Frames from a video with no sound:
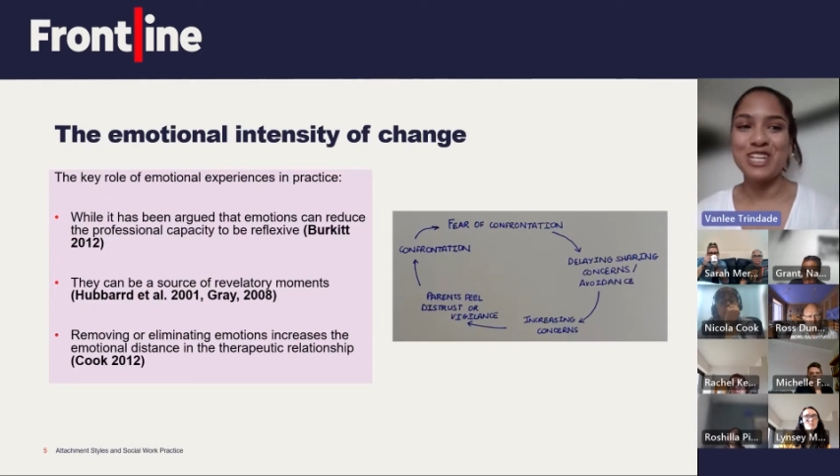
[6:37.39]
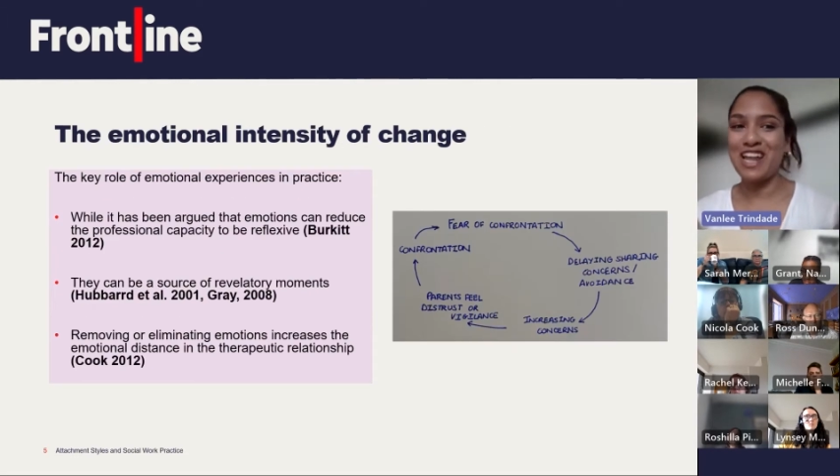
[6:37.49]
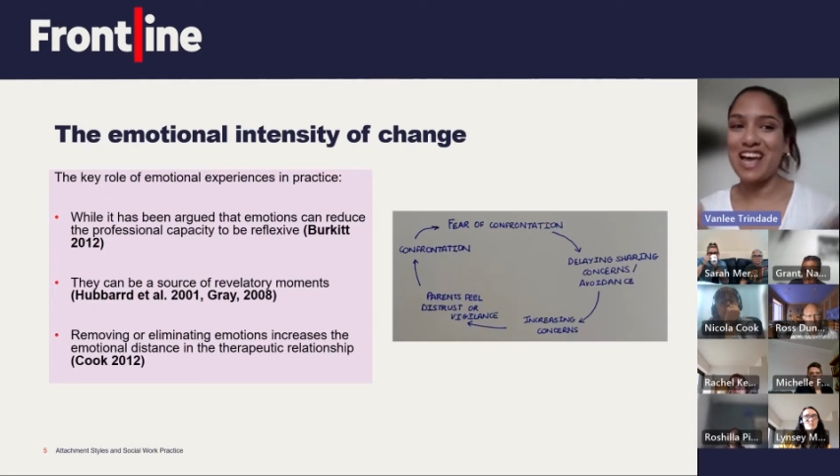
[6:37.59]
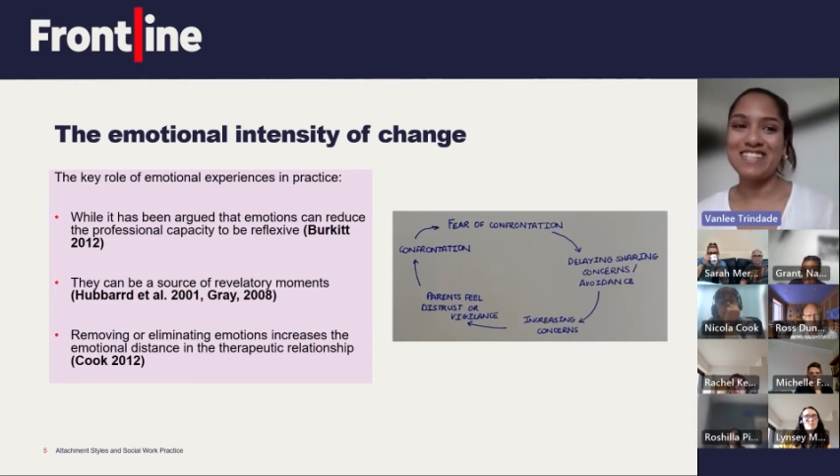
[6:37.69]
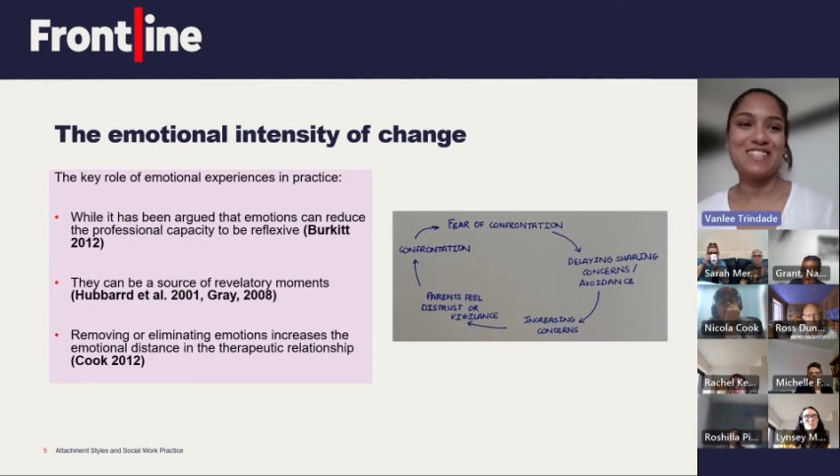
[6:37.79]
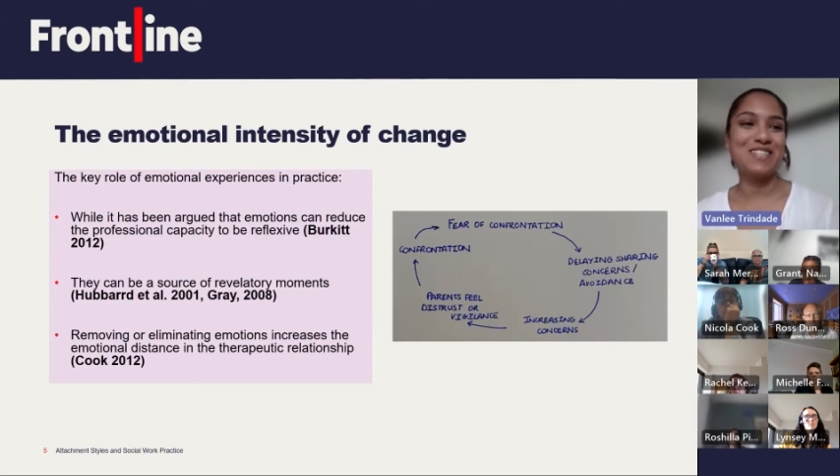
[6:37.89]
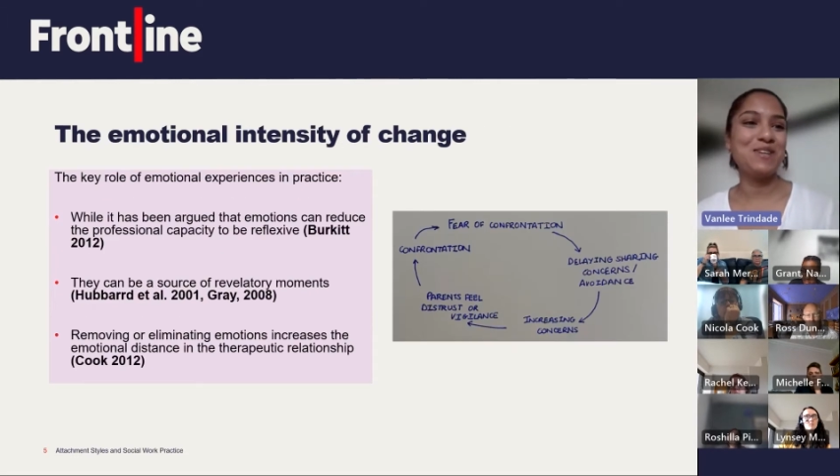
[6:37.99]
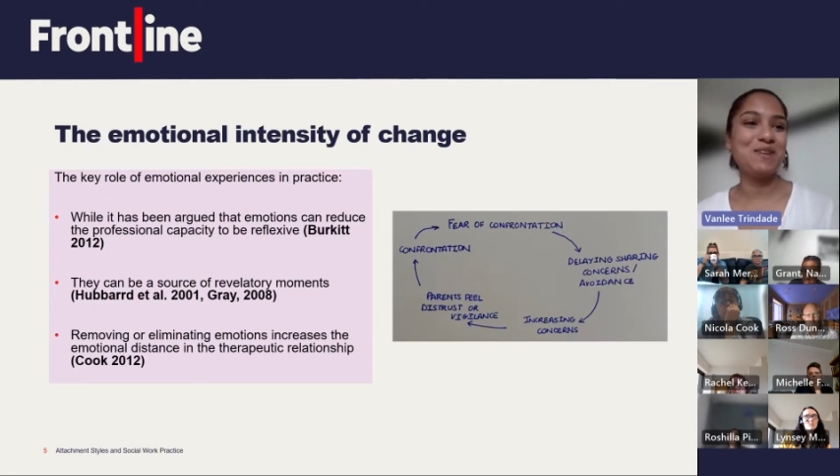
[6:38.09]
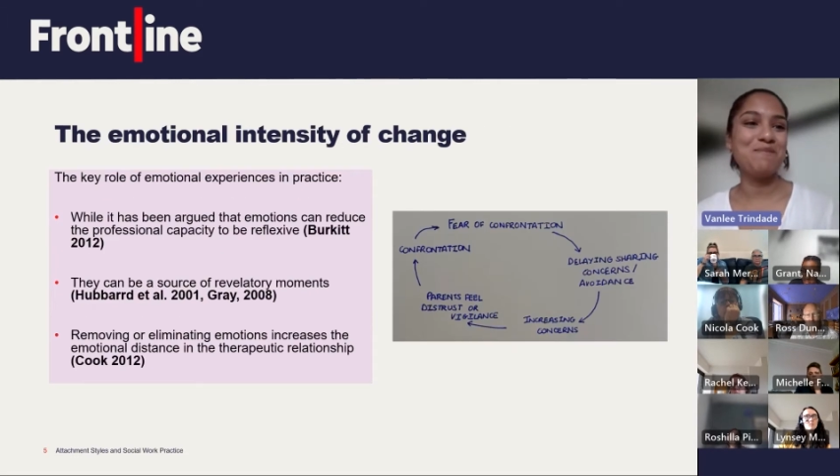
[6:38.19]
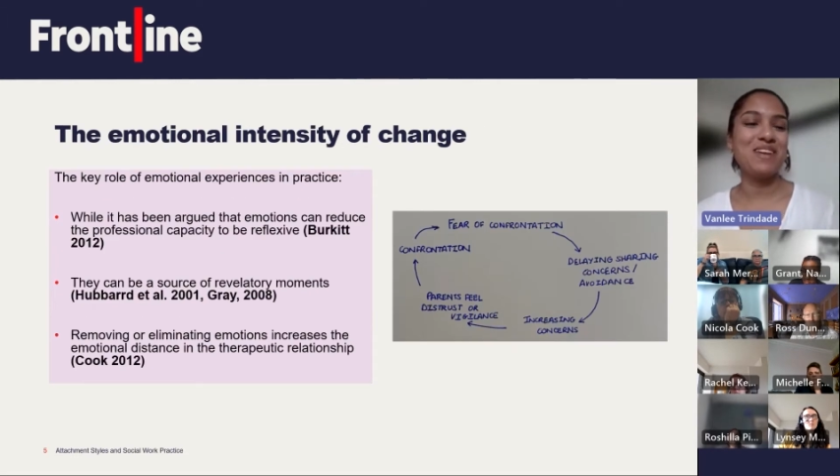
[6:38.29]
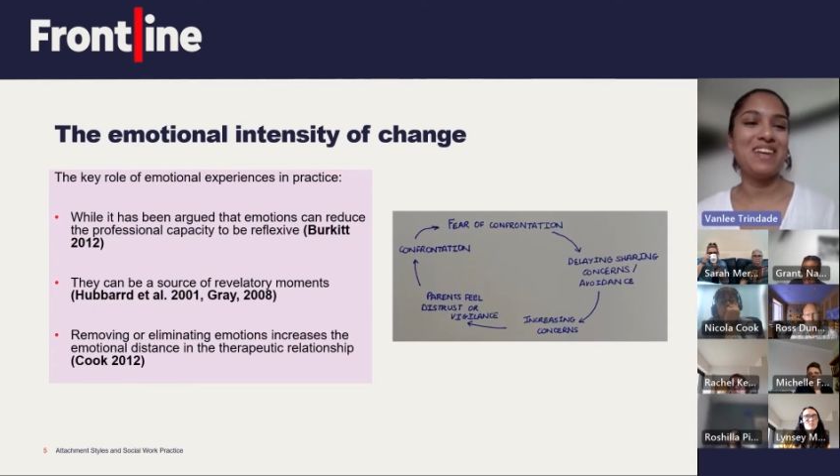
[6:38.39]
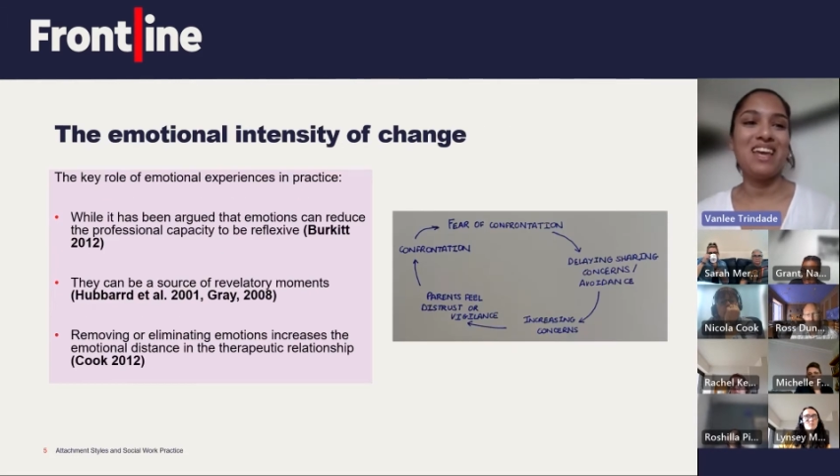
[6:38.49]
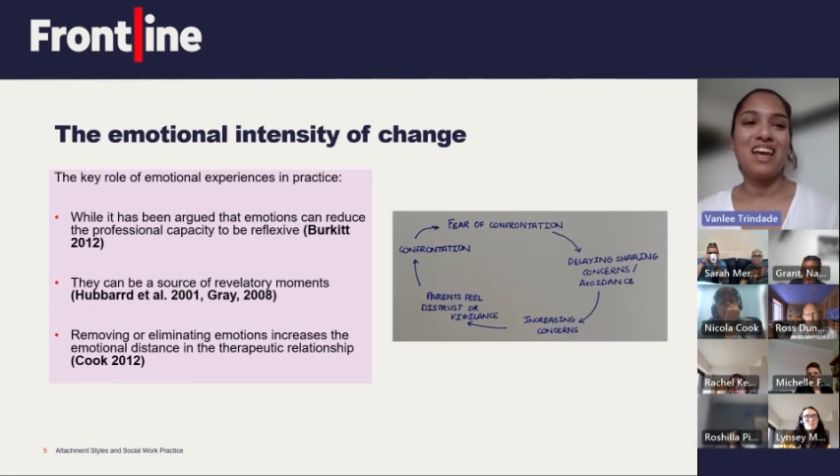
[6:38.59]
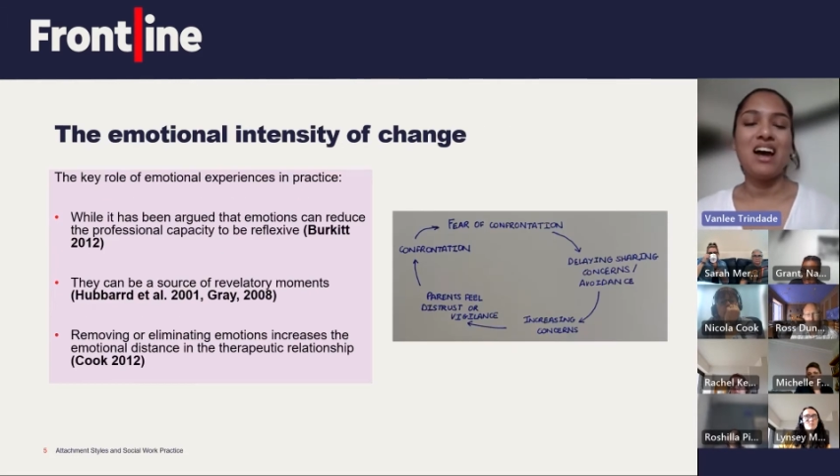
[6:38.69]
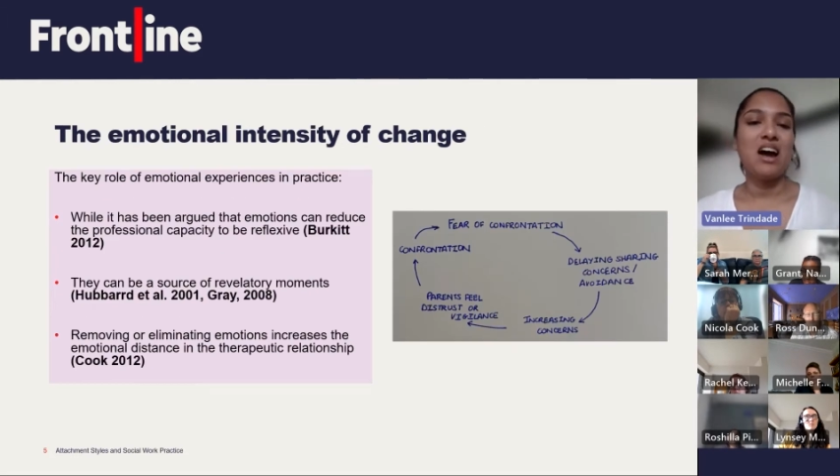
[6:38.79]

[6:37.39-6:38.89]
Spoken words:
and as it took me,